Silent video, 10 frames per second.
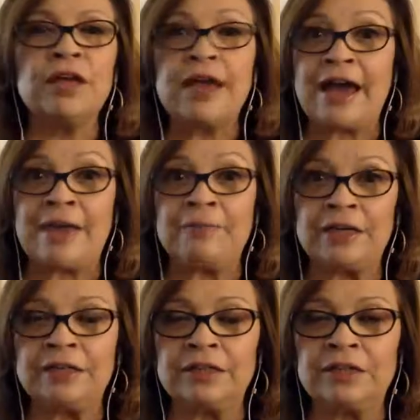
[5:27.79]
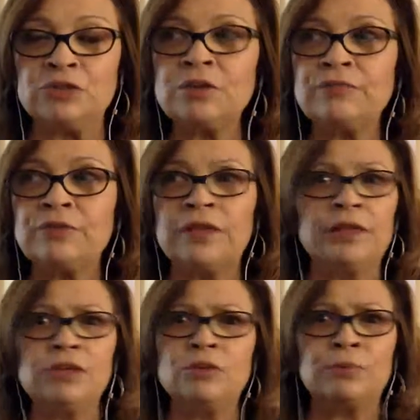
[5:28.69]
happy and joyful. And,
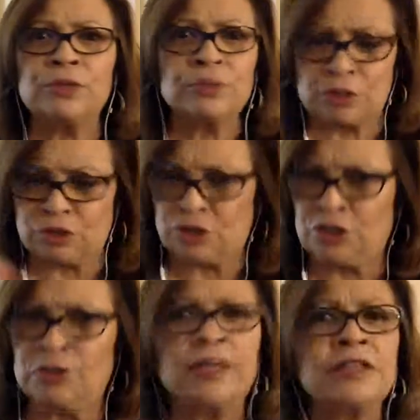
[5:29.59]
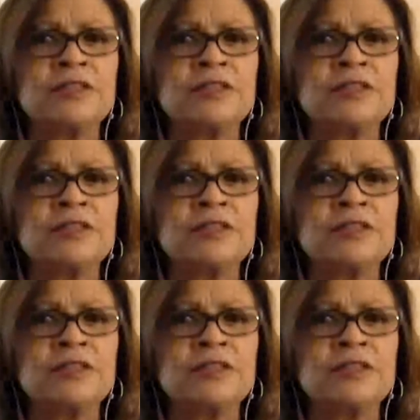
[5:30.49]
you know, principals are serious.